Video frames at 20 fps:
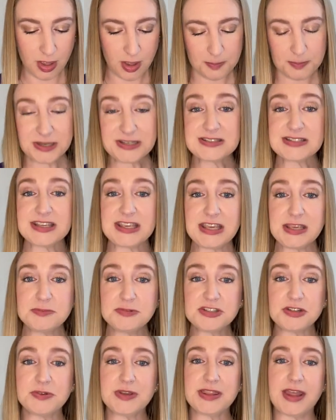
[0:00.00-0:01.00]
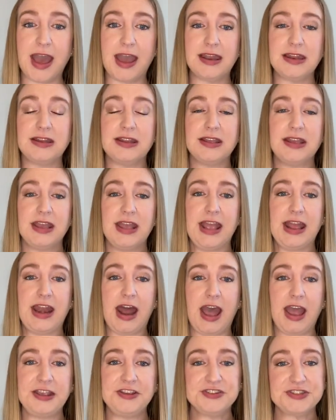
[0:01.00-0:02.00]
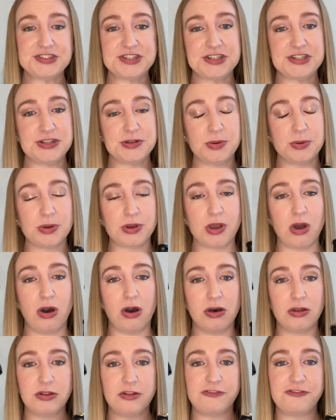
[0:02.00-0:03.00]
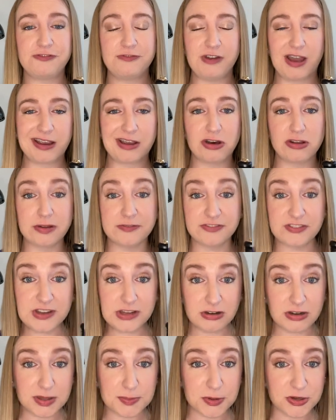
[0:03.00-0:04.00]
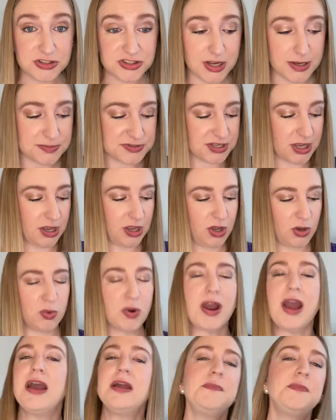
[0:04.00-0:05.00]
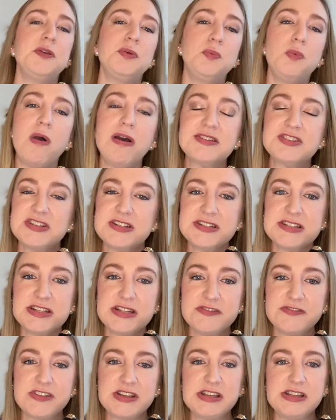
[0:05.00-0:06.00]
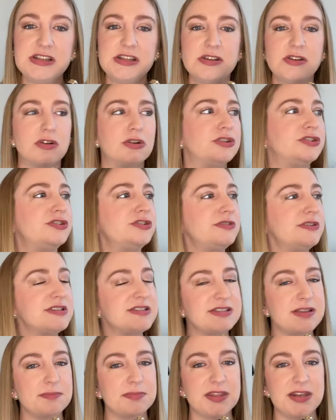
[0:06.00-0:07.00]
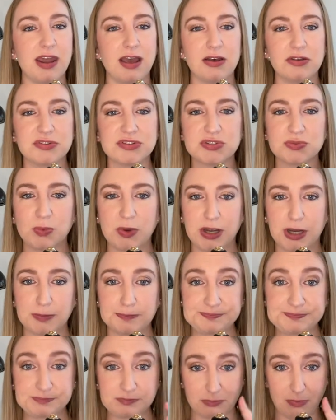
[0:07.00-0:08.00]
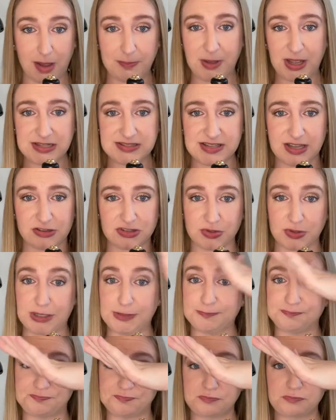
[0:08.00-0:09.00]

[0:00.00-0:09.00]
But to keep doing that, and I used to do what I called them fingering push-ups, where I'd be watching TV or doing something else where my mind's elsewhere.